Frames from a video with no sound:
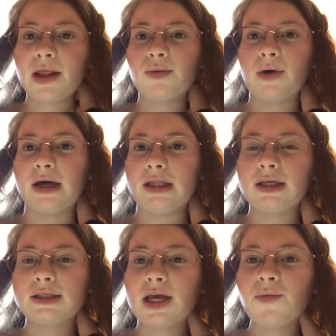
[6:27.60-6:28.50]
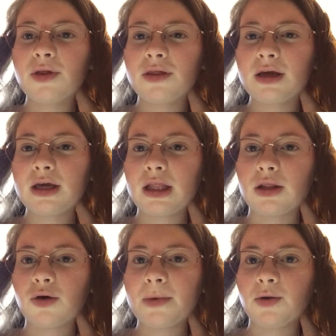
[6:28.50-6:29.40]
the way, does anyone think it a
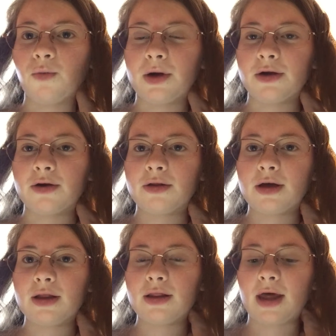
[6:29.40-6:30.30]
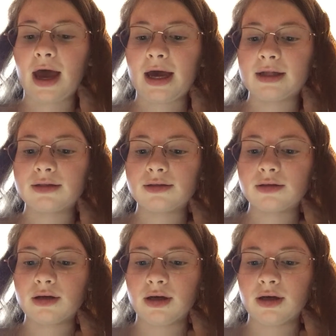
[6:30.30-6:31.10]
little bit weird that,